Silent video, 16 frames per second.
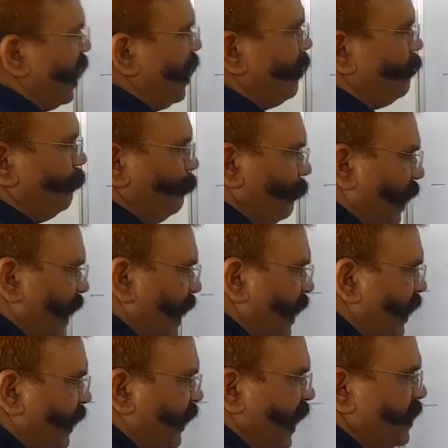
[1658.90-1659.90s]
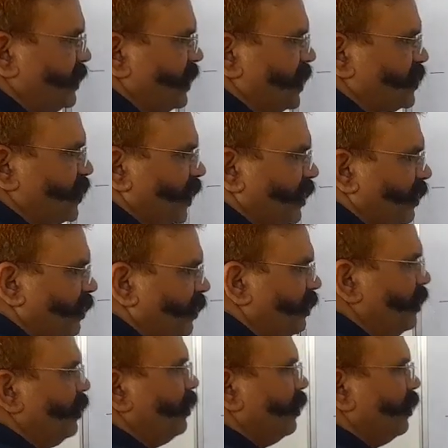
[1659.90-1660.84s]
of magnetization